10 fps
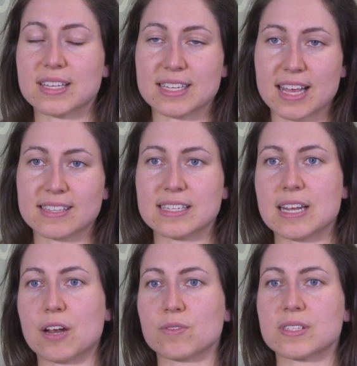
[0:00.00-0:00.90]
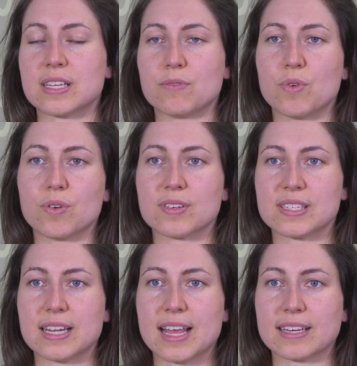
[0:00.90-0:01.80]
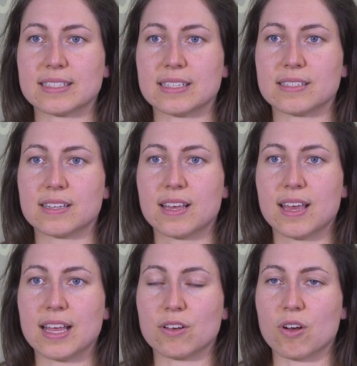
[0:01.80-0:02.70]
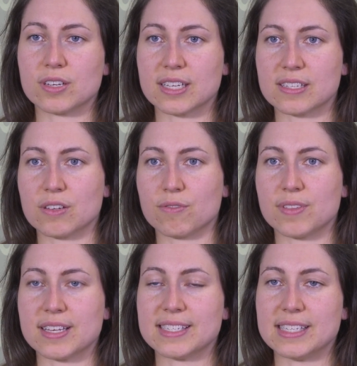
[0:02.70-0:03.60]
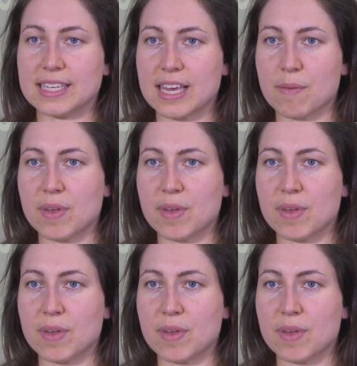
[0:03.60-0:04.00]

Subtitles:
attack scenarios that were selected in context of the CCAM